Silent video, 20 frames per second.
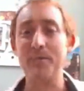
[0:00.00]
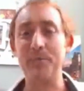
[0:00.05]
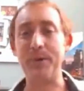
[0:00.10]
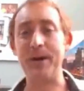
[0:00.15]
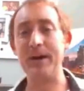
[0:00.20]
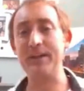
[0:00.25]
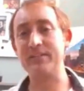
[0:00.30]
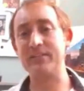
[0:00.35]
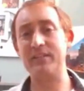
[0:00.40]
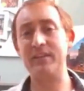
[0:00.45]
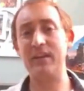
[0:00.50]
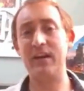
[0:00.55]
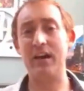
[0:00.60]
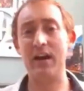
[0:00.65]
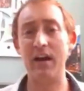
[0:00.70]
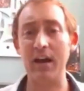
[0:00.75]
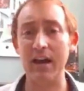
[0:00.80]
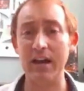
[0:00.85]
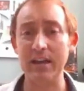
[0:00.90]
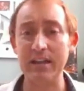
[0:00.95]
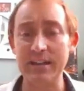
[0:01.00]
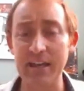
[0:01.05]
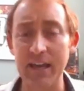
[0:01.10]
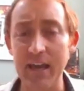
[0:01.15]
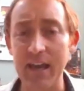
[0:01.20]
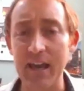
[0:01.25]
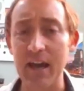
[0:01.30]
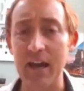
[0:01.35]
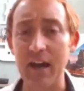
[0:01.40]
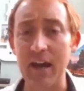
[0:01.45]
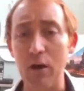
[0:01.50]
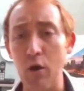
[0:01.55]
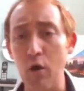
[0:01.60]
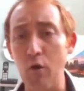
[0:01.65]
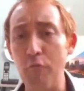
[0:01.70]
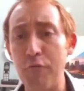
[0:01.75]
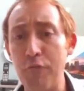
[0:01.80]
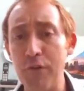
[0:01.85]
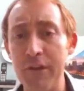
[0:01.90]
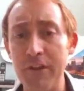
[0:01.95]
But yeah,
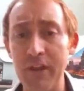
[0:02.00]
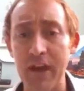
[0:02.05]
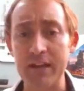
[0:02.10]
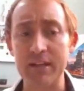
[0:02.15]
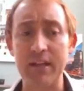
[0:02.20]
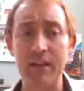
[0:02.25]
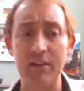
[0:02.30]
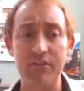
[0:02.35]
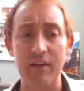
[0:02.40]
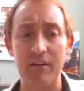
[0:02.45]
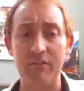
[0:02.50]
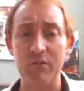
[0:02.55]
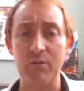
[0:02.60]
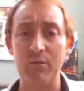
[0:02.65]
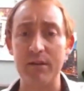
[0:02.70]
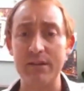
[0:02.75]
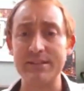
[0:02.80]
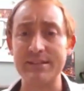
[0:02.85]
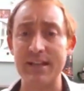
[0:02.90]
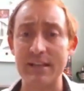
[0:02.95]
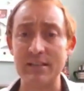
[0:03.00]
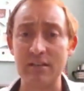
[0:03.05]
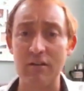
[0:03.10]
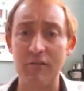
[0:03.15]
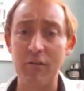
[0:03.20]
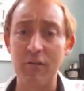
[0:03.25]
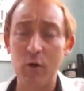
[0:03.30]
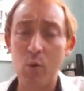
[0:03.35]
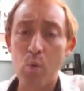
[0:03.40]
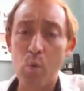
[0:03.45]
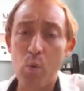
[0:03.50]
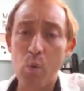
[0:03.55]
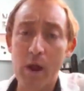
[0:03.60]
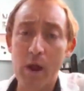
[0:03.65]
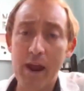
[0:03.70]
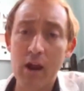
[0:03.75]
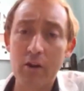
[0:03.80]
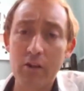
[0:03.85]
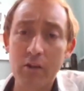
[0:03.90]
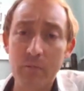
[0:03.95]
hopefully that gives everyone a sense of
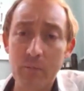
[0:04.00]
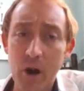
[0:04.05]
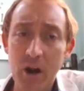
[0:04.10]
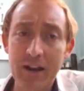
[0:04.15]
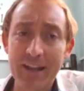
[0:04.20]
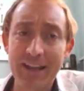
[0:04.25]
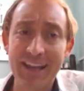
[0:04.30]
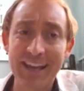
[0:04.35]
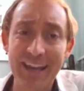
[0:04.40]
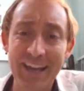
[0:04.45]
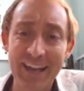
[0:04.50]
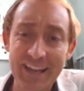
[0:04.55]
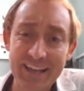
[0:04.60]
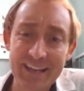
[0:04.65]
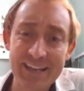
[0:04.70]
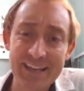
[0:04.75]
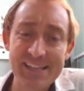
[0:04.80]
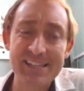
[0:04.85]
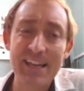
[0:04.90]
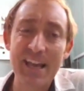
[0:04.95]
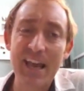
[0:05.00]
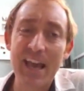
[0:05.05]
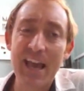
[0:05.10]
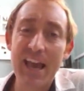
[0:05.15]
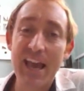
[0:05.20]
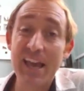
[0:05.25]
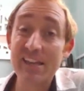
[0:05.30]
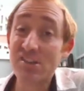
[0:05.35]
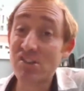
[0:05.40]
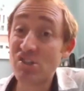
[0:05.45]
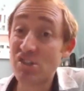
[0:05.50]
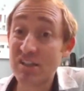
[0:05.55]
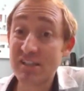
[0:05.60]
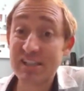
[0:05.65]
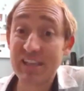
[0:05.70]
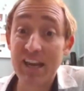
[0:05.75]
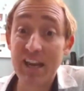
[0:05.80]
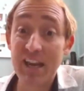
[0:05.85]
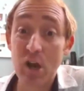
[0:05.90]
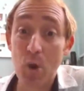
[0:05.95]
where the market is. It's
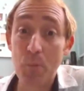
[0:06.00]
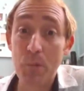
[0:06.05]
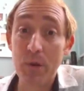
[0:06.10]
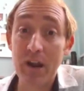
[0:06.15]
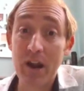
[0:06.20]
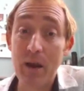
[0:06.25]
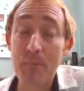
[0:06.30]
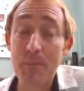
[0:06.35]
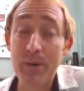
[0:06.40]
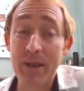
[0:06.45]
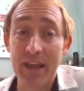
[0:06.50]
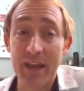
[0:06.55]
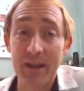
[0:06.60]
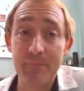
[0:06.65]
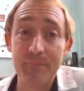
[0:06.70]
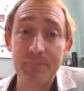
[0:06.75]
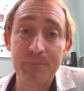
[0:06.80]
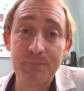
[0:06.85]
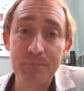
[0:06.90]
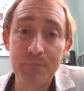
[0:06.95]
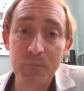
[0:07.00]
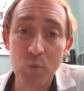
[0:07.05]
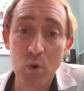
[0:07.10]
just getting open and up again.